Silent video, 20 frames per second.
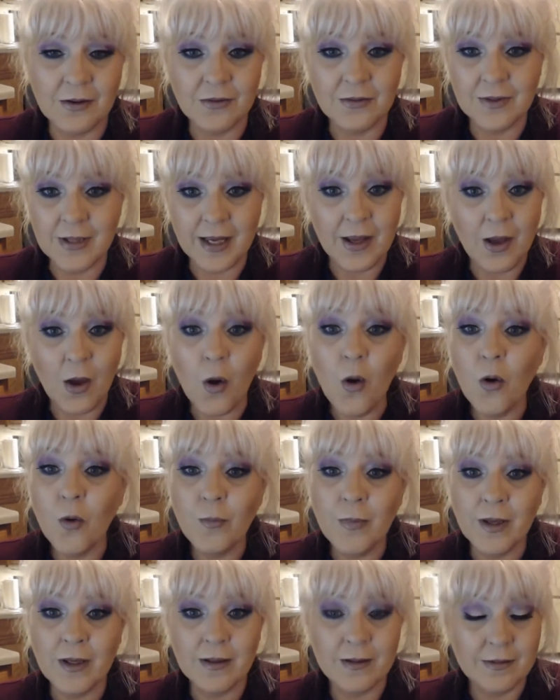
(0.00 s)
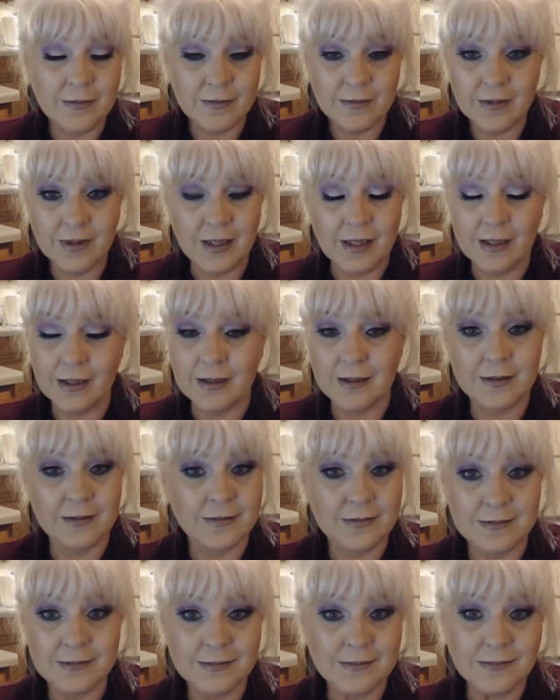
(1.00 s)
like a homing thing
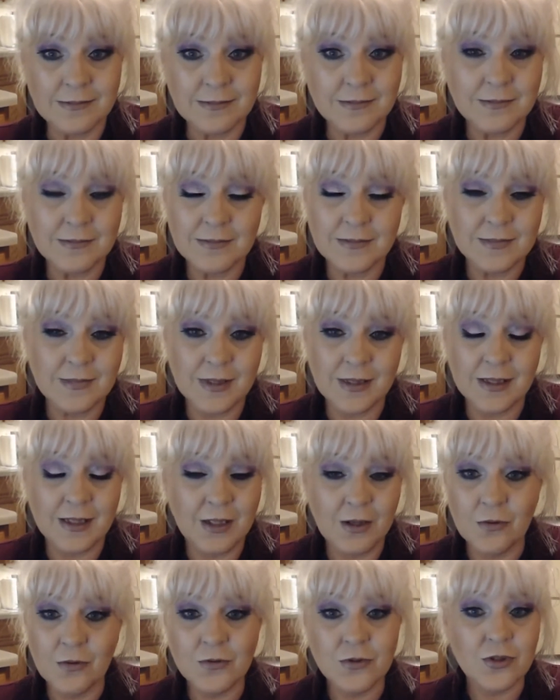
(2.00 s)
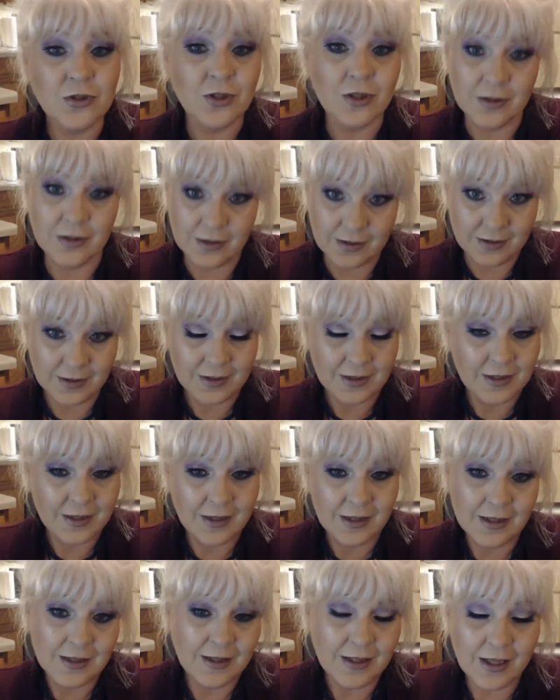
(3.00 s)
in the ocean
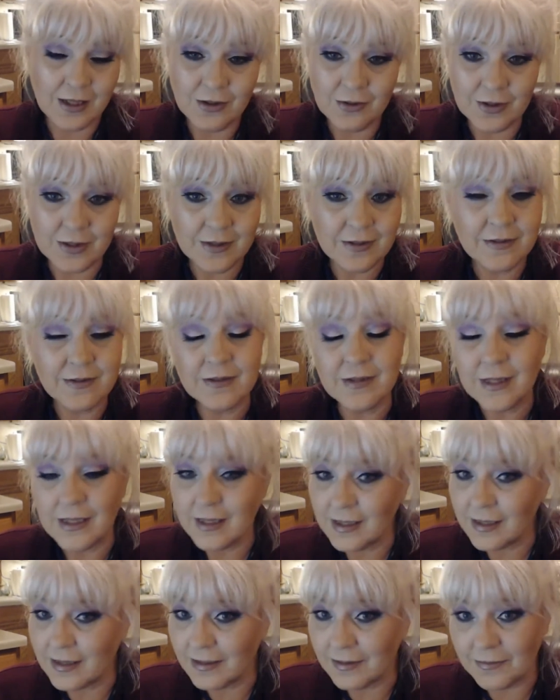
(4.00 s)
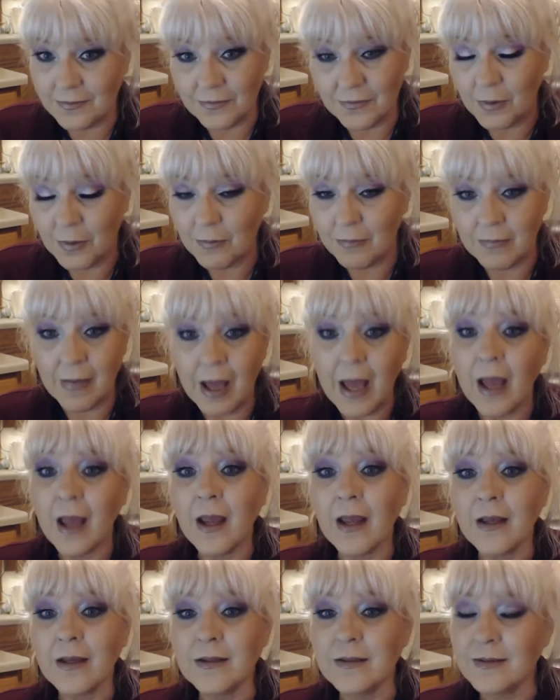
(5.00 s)
that you can see from
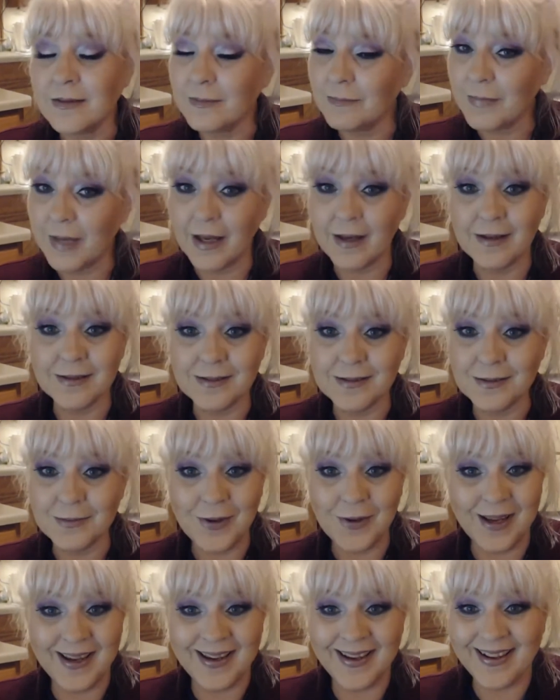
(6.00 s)
miles and miles away.